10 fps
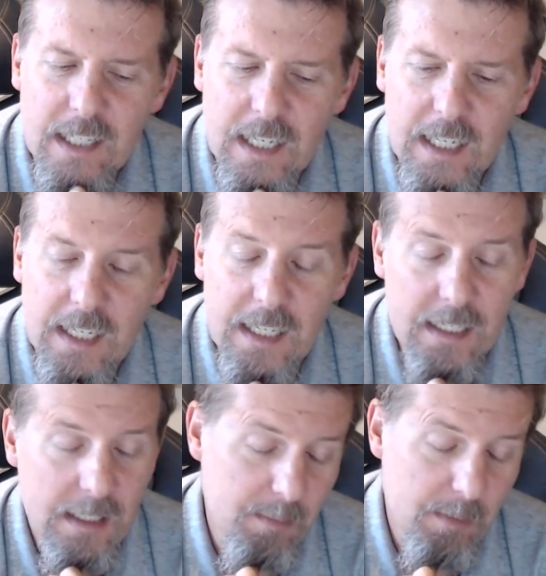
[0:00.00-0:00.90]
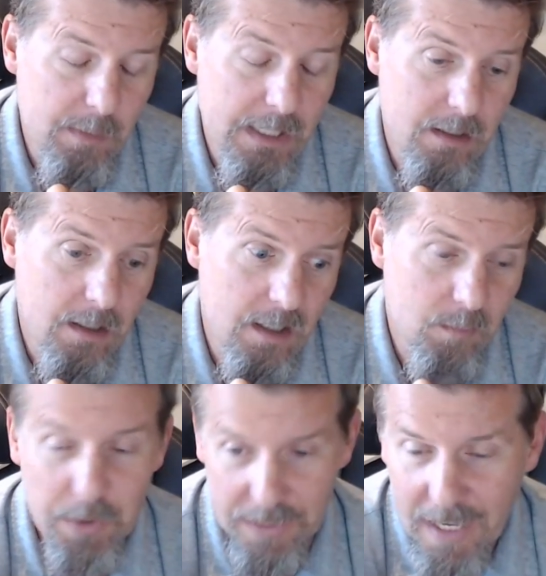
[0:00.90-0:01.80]
And I'm like,
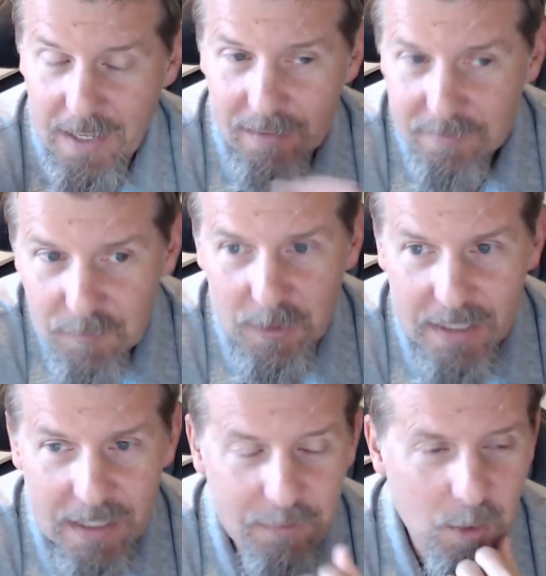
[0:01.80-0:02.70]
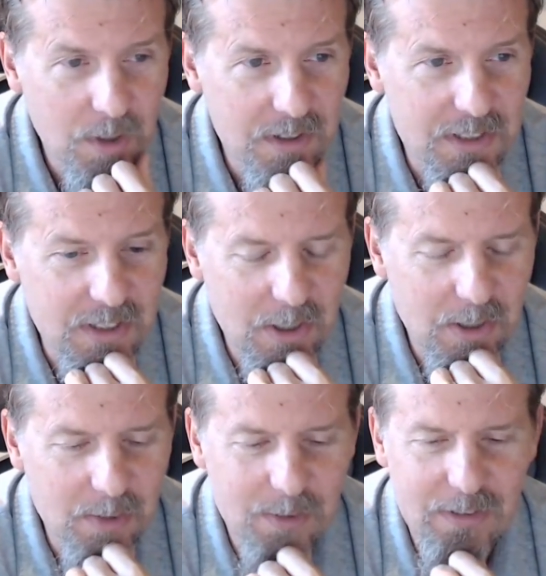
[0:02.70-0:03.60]
"Well, yeah, yeah, of course."
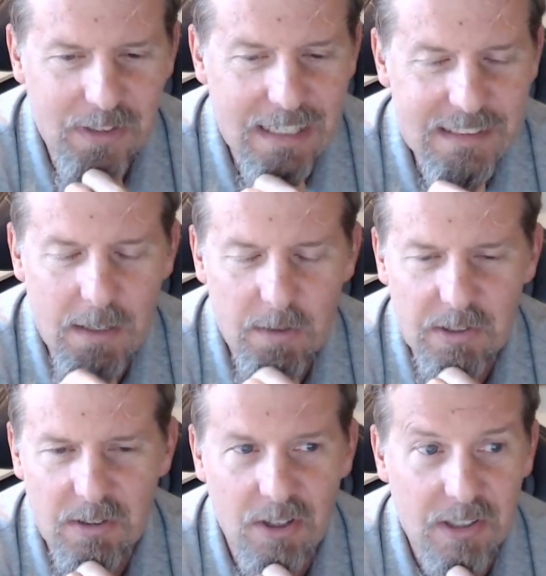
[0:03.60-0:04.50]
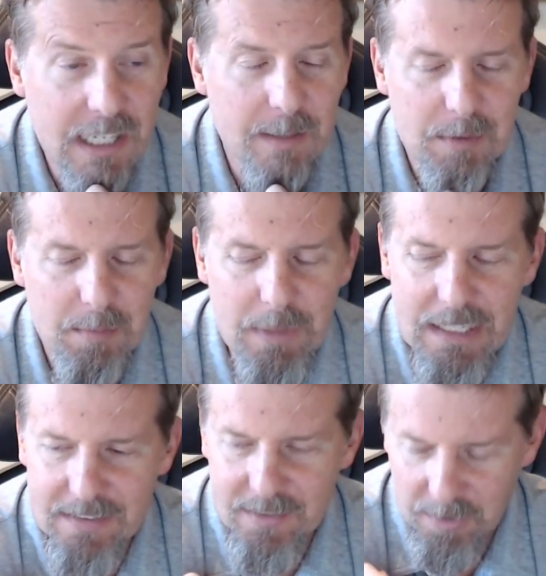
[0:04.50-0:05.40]
So that's how it all came to
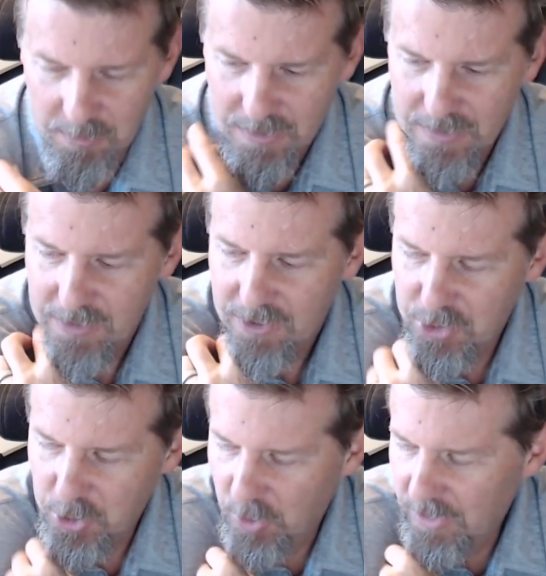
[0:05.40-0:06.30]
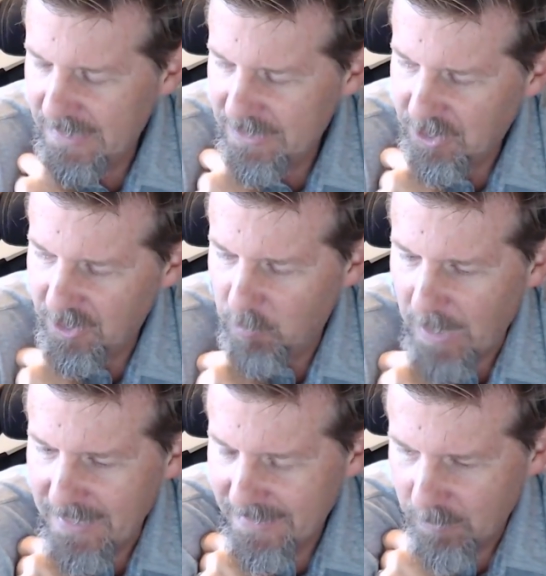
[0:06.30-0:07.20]
be. So Joel and I started
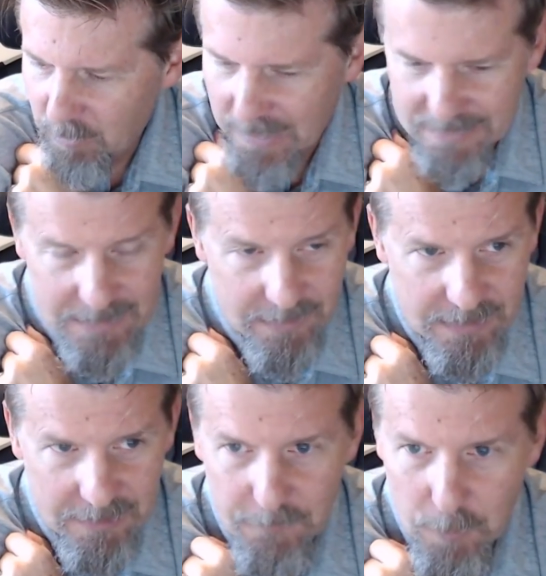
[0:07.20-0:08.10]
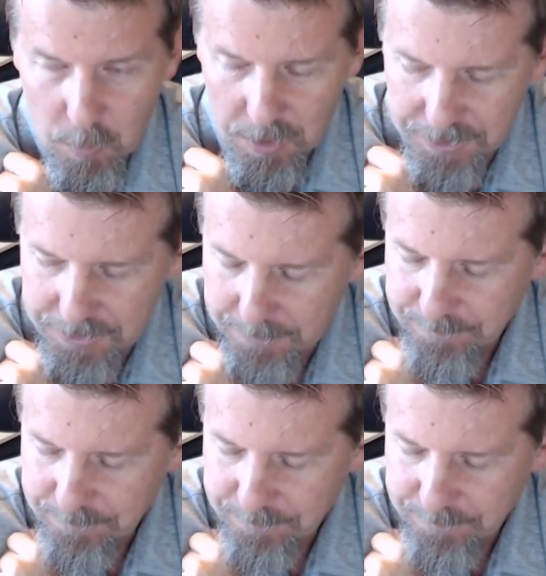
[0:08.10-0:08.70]
writing it while still at InfoWorld,